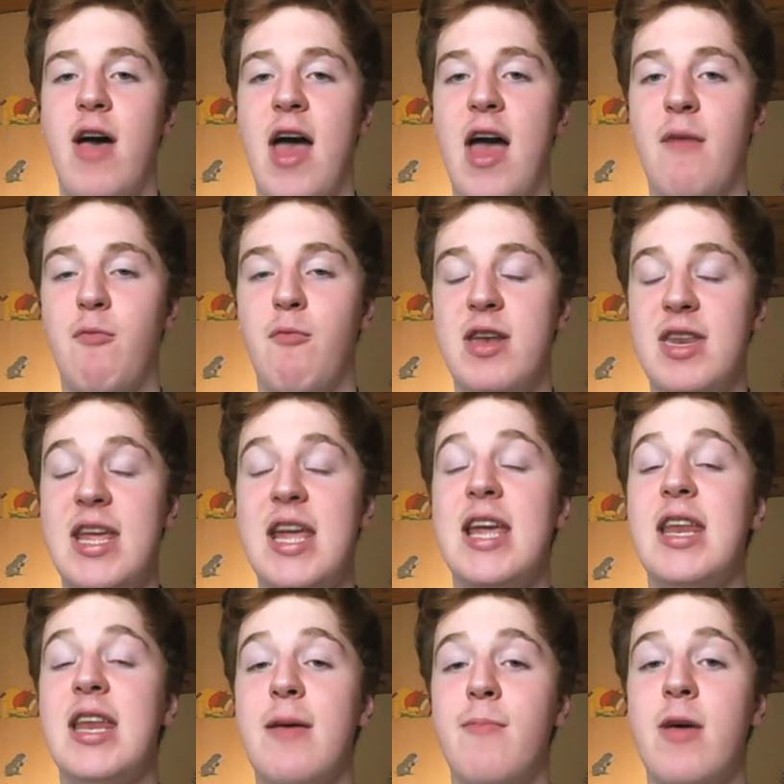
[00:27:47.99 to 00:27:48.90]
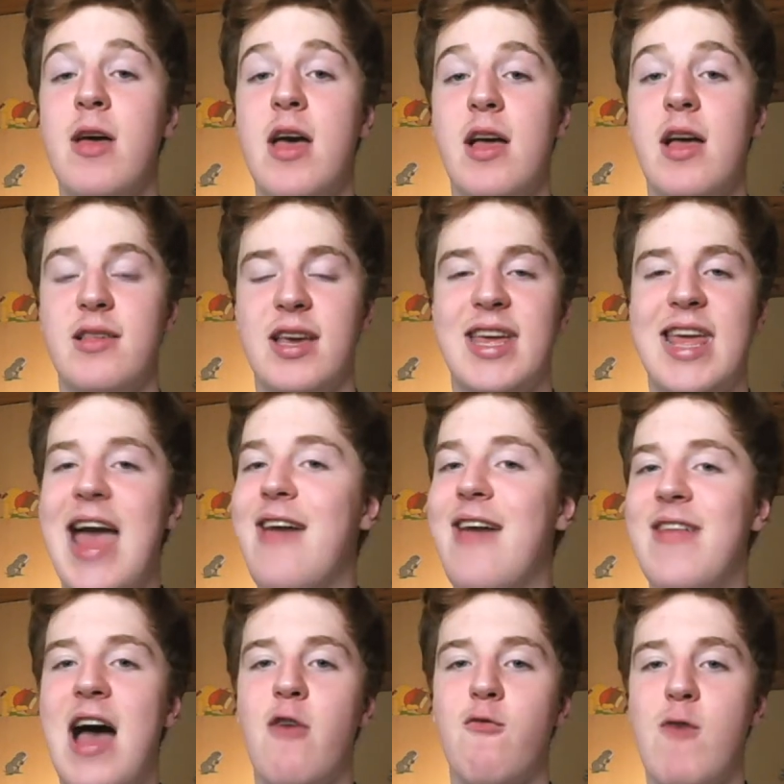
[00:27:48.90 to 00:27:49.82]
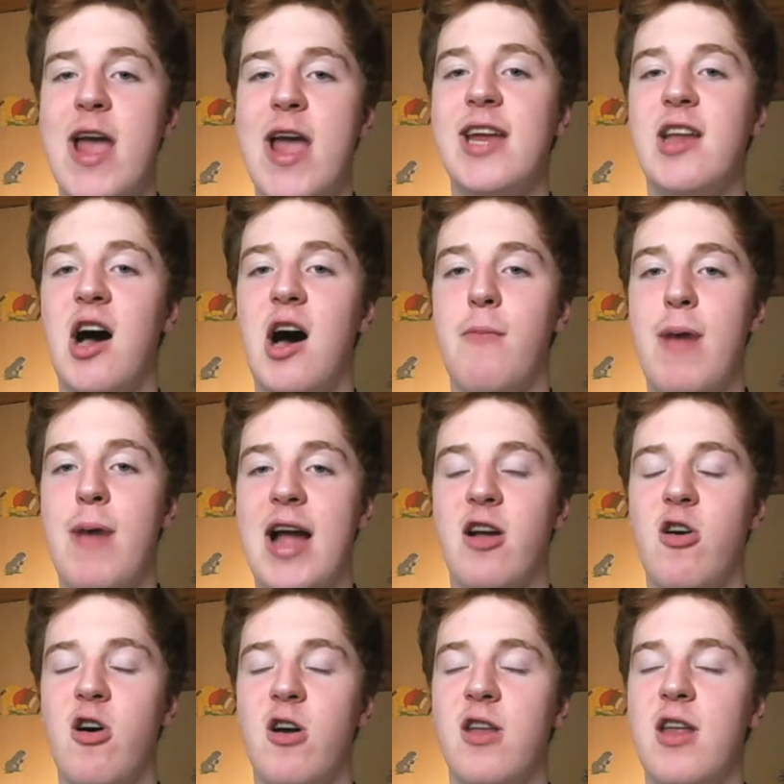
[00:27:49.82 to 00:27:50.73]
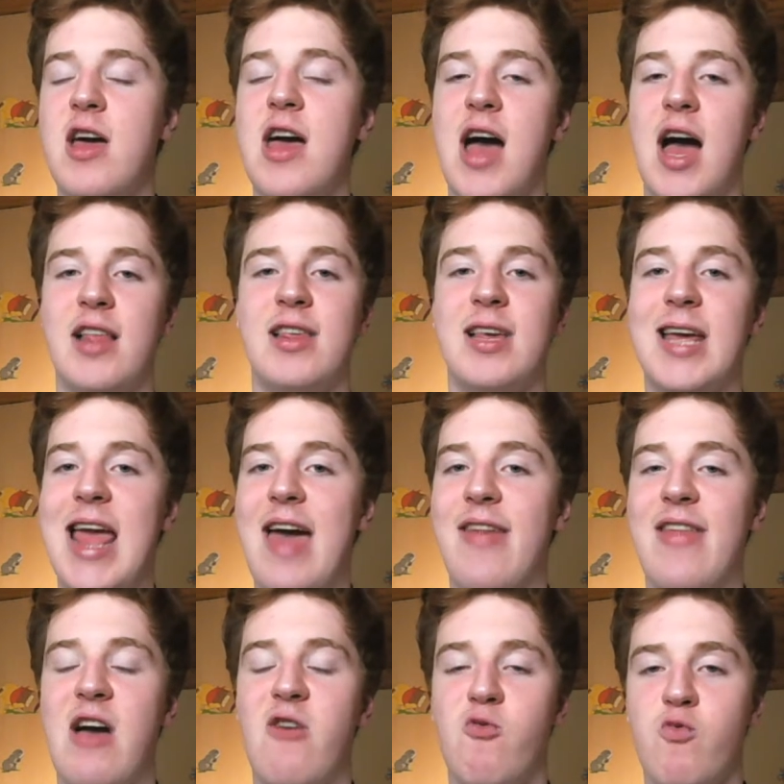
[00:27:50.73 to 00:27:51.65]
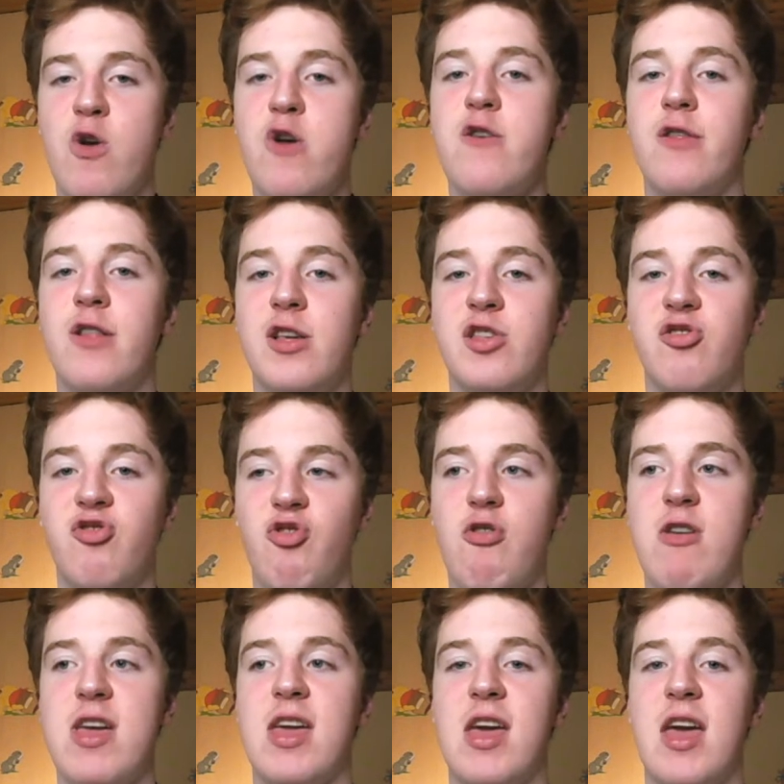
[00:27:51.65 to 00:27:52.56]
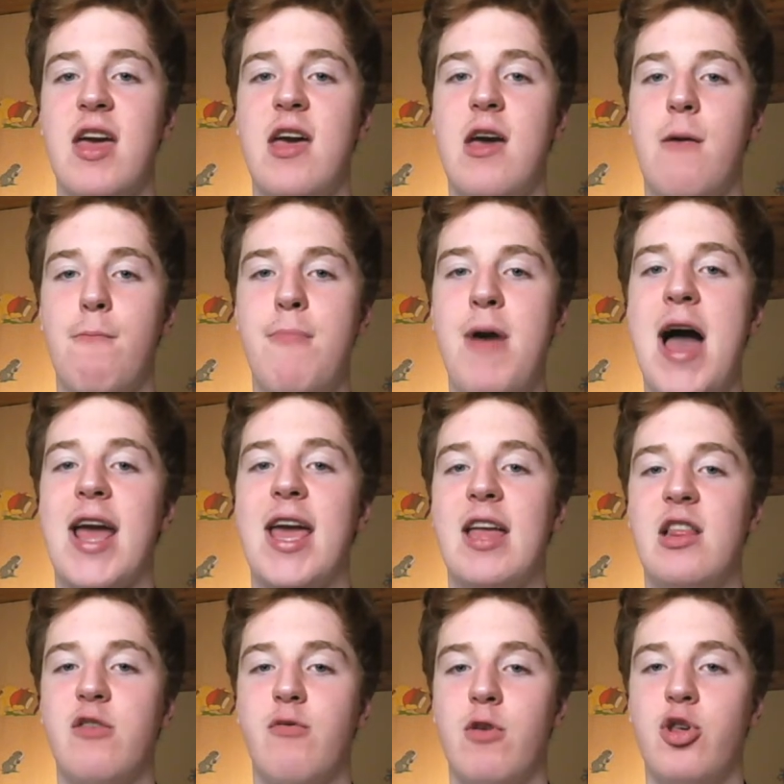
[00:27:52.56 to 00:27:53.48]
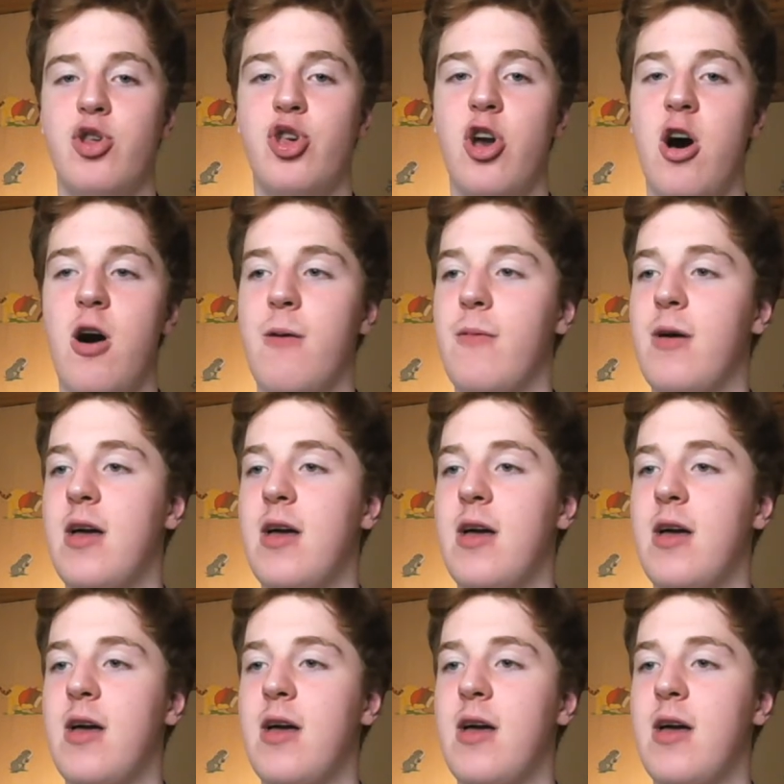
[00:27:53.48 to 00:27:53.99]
And we need him to get that radar back on and to get that ruthless streak back into his shot.